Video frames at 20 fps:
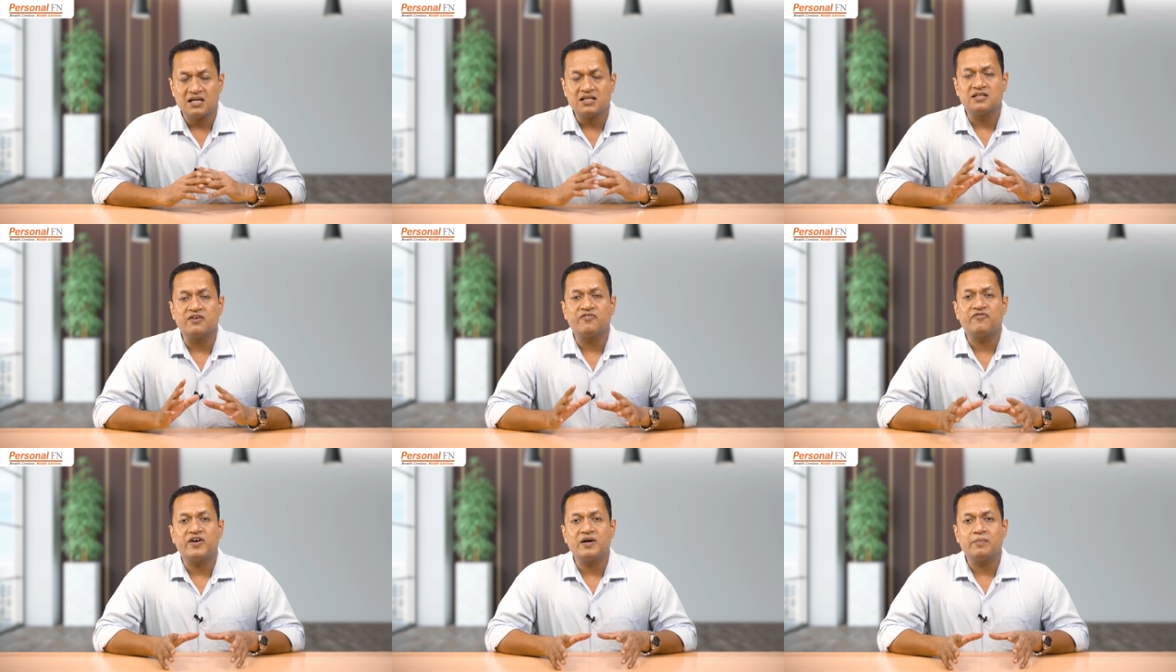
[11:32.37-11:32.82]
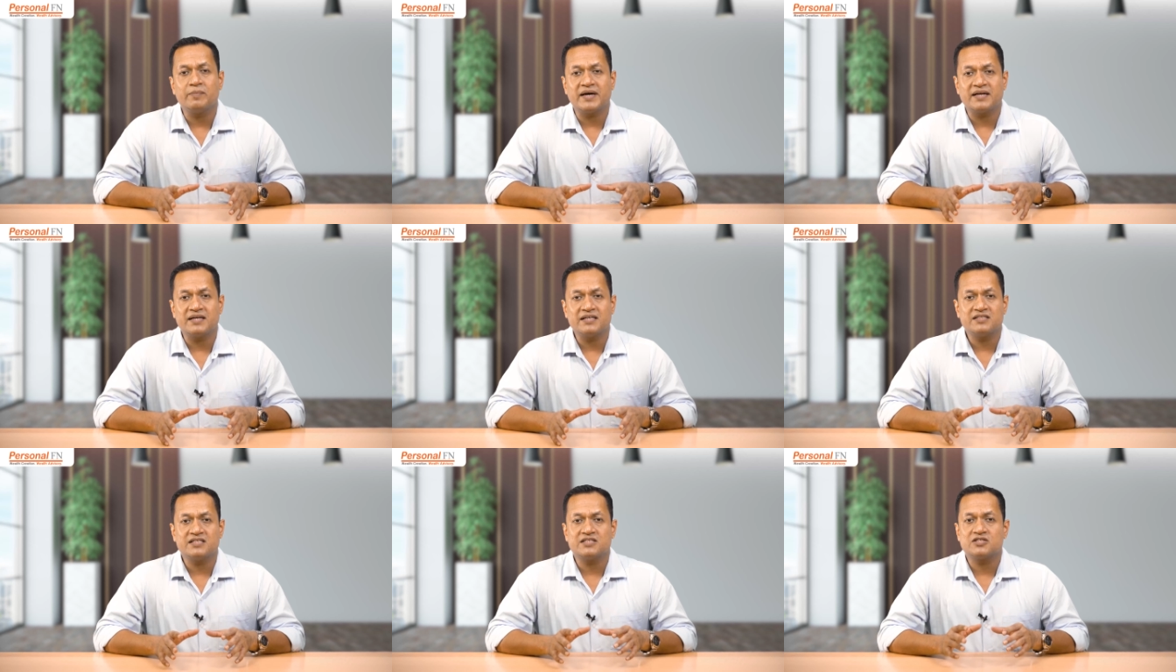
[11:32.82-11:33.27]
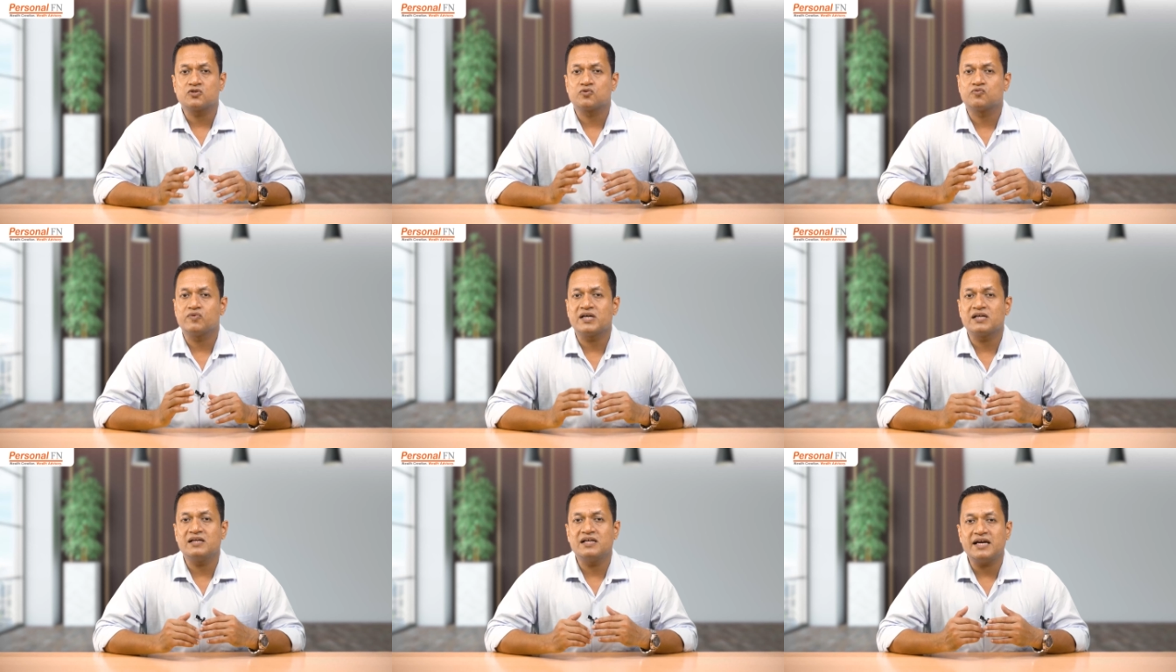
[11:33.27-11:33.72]
The fund managers
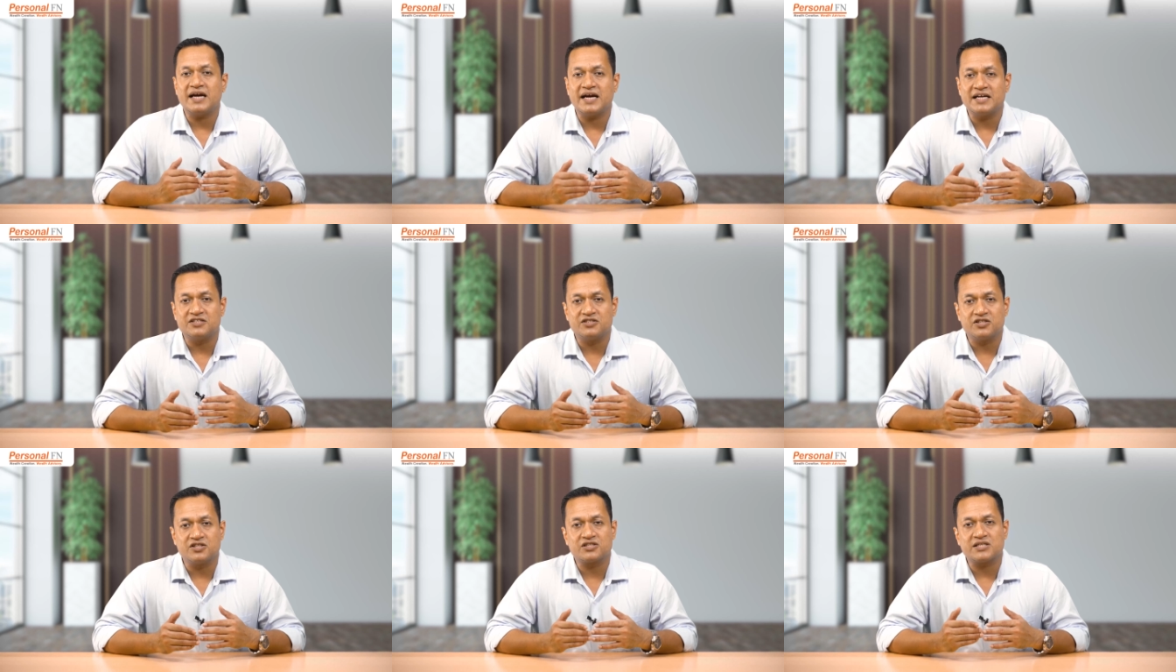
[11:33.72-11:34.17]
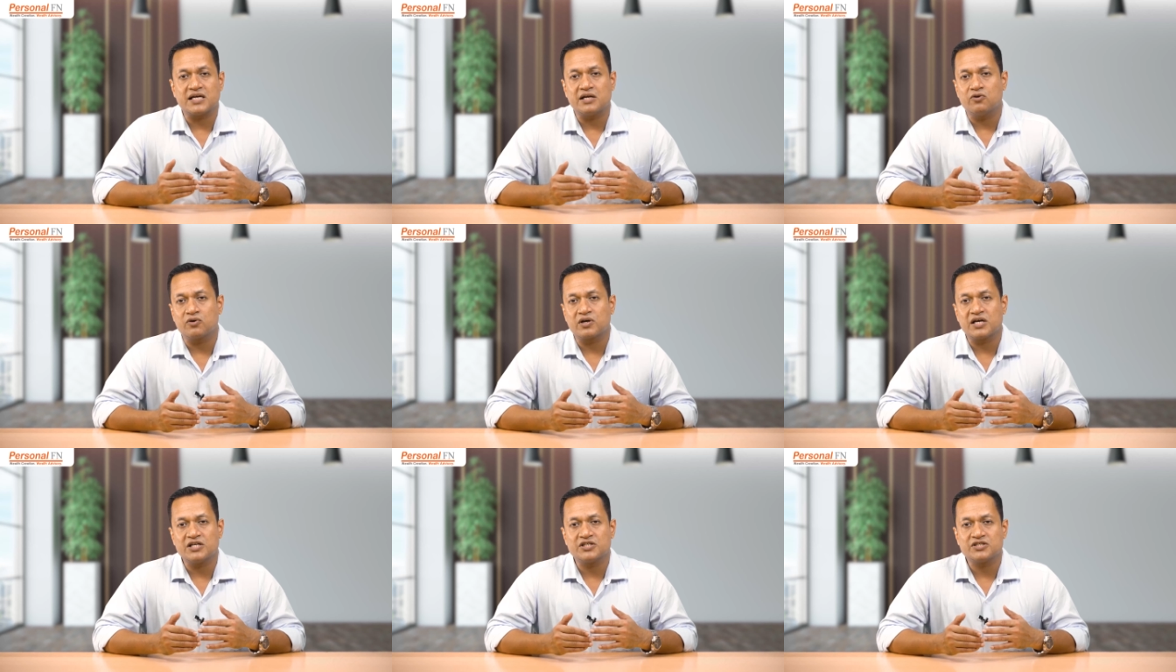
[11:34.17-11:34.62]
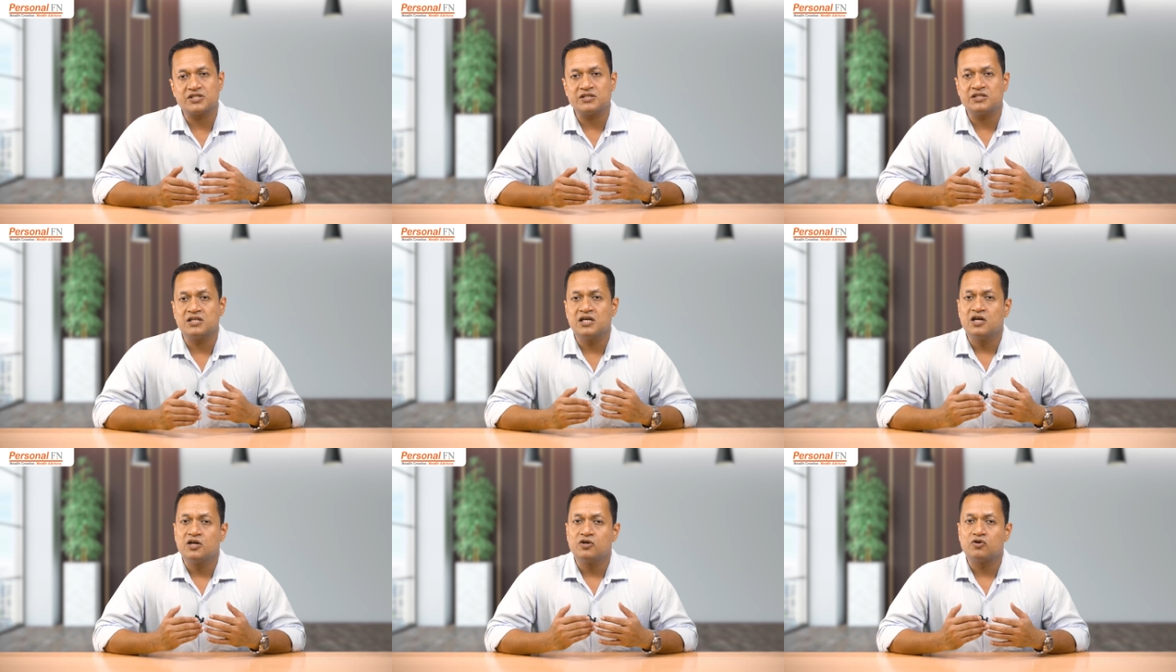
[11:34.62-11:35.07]
quickly adjust
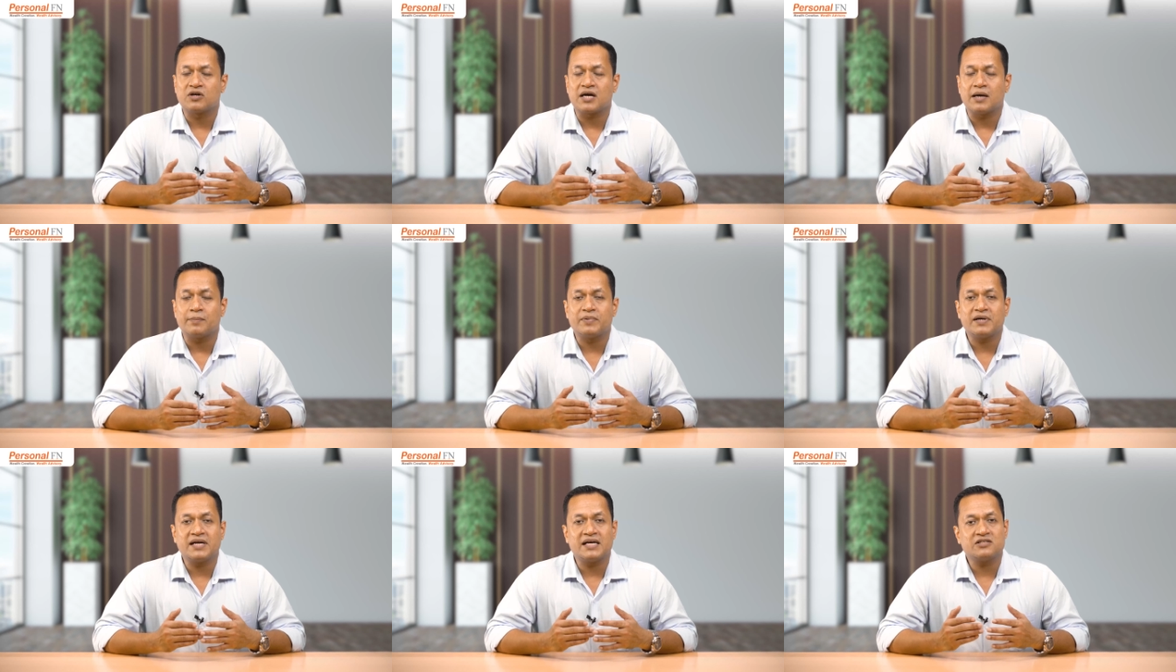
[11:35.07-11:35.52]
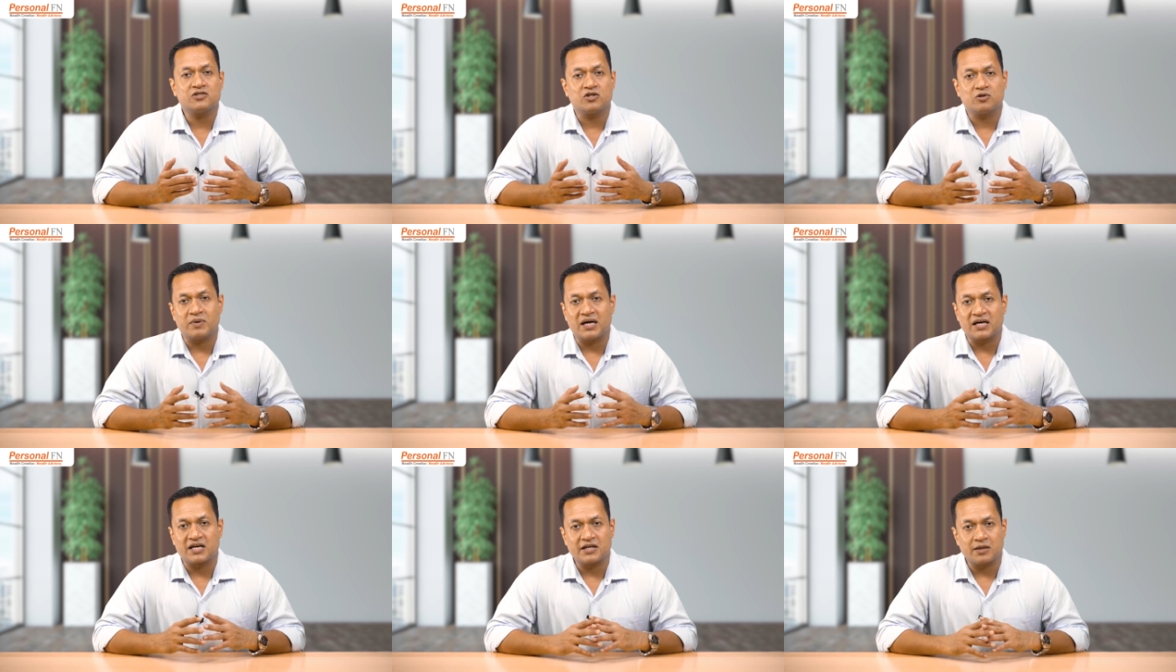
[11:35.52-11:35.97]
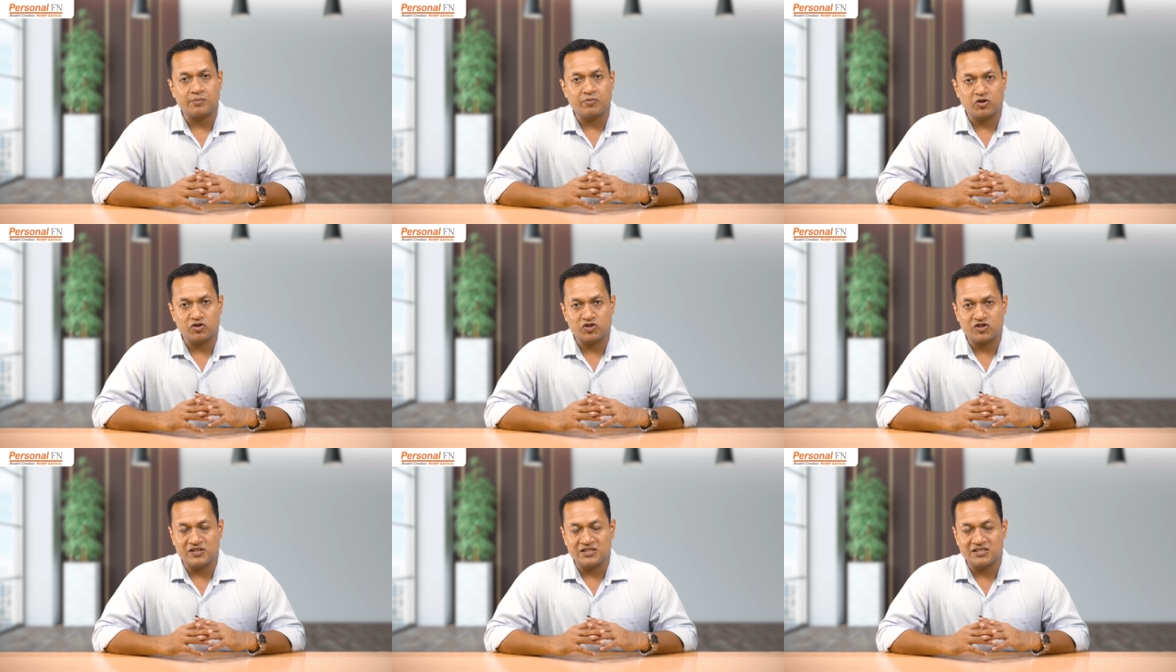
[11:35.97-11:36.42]
allocation to capitalize on market
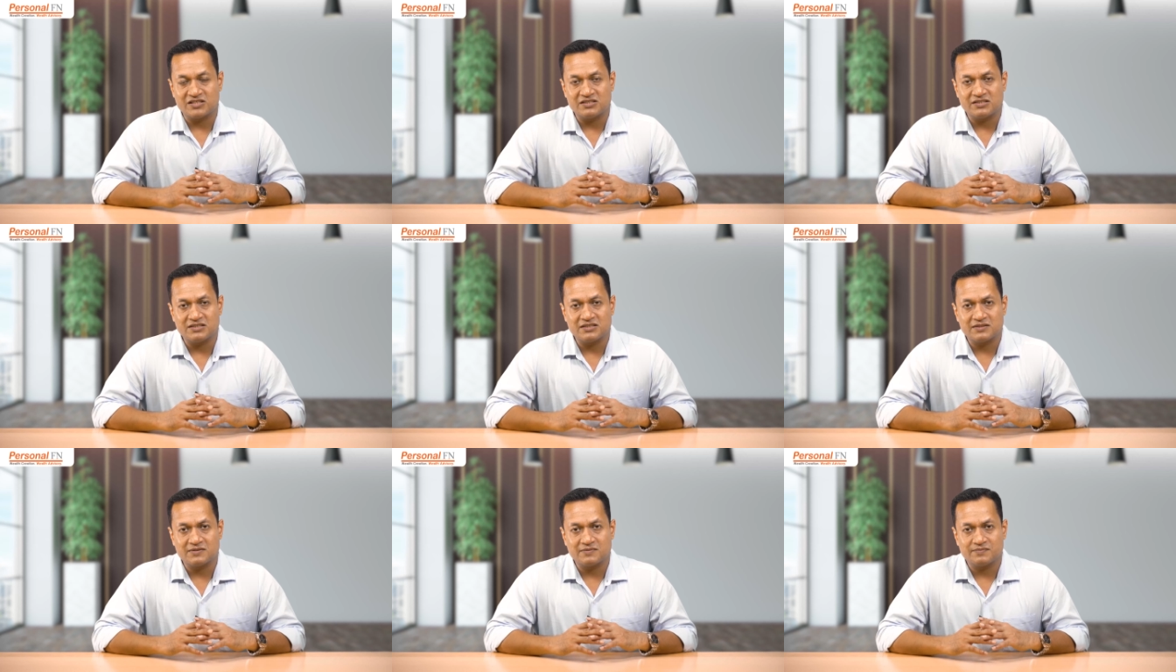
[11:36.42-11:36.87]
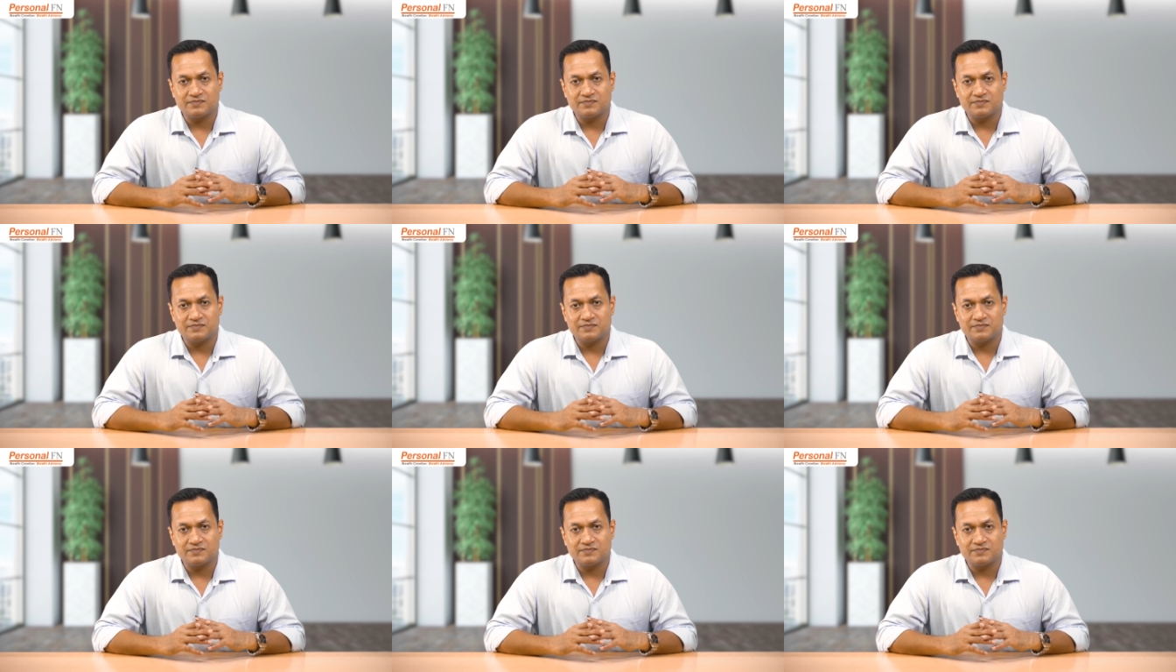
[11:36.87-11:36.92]
opportunities.